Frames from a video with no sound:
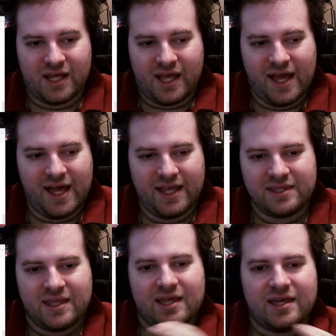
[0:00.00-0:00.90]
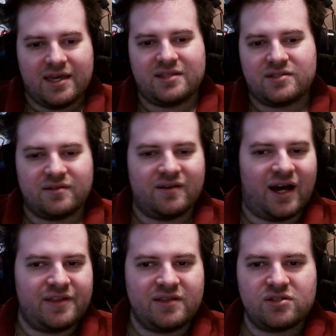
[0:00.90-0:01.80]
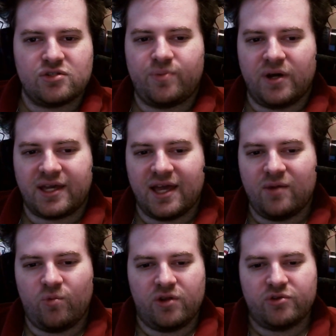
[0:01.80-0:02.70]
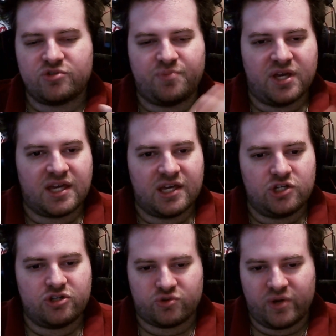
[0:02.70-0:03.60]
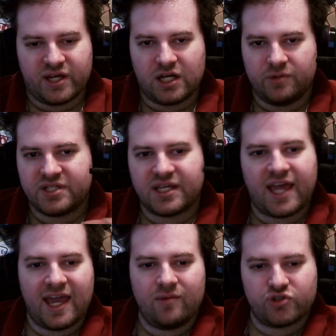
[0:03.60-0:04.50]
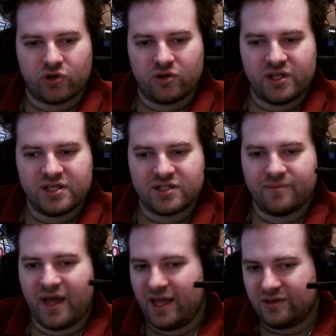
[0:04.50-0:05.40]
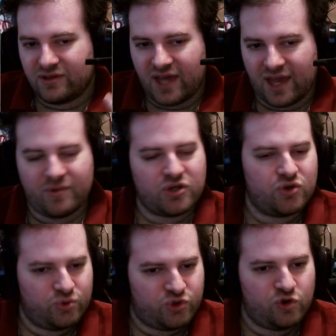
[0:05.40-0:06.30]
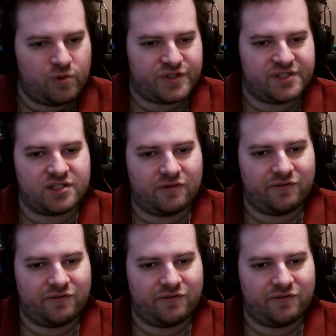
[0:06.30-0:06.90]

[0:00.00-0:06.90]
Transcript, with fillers: And it's, I think this is, again, one of those big issues when it comes to game journalism and gaming YouTubers and stuff